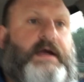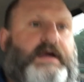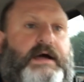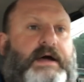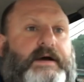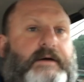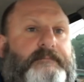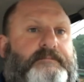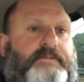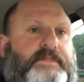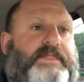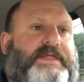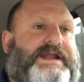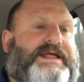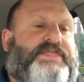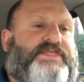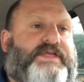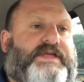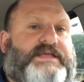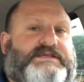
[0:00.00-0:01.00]
um, that
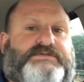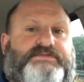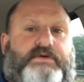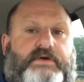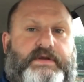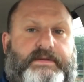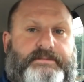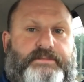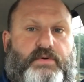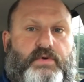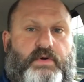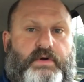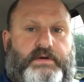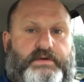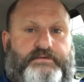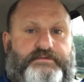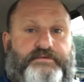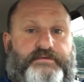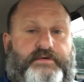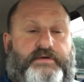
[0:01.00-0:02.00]
I think is very
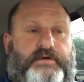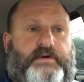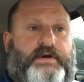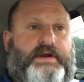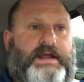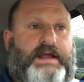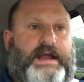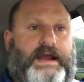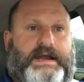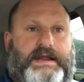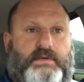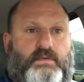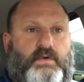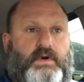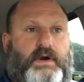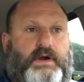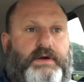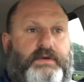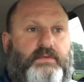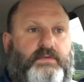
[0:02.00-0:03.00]
important for
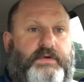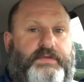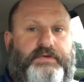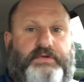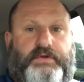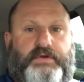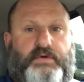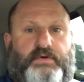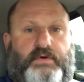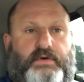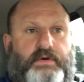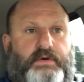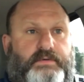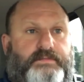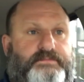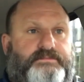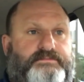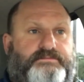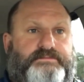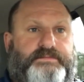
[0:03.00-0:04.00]
anyone, whether you're
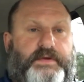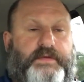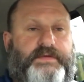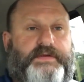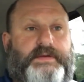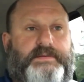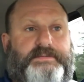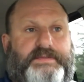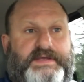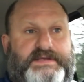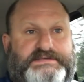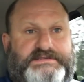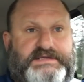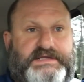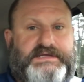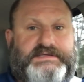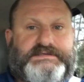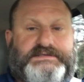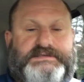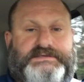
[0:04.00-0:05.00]
building a
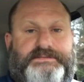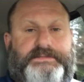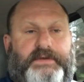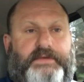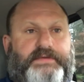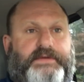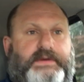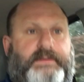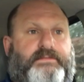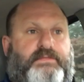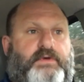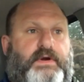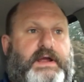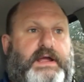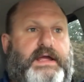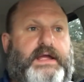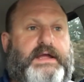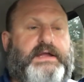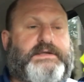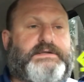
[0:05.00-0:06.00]
business, building a
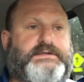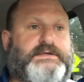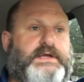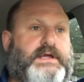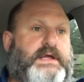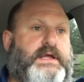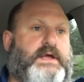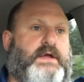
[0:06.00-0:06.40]
brand,